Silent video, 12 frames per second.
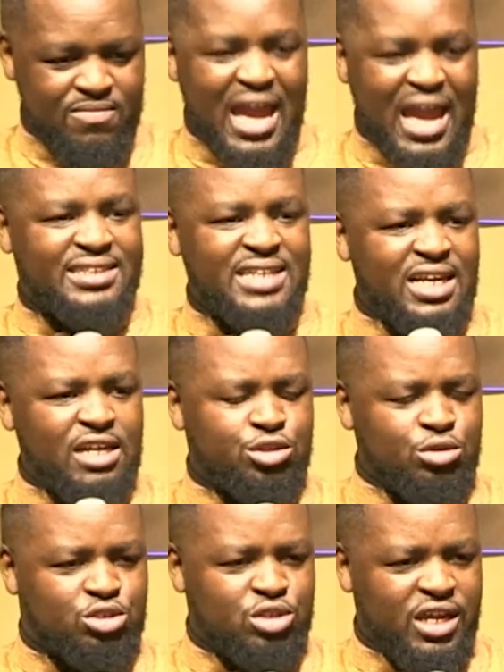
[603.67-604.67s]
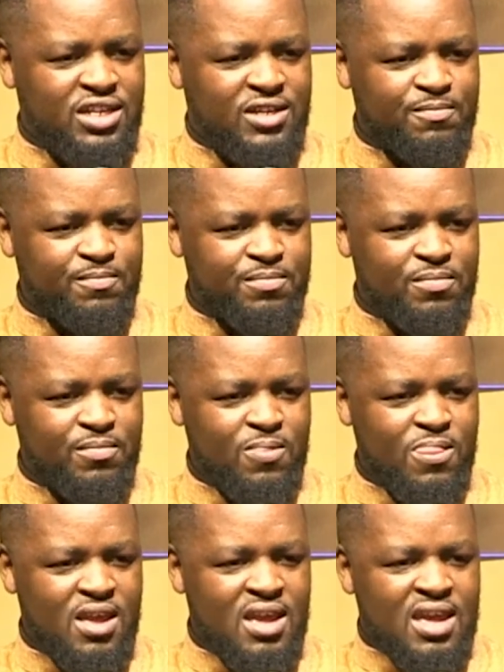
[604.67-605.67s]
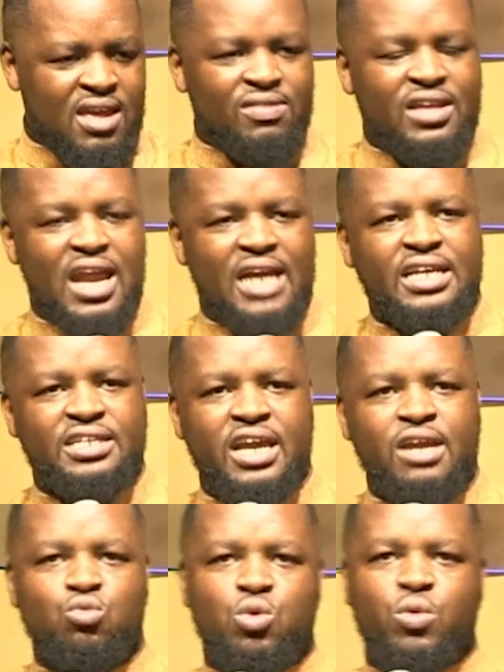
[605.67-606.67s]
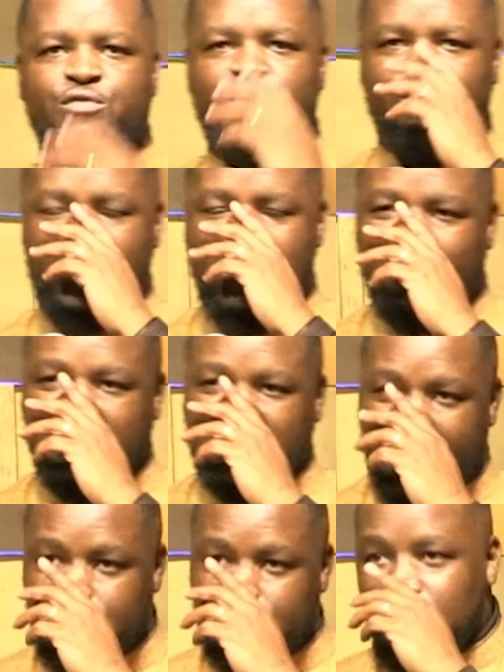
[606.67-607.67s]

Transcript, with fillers: They are taken through training. The other day, we went for five aside.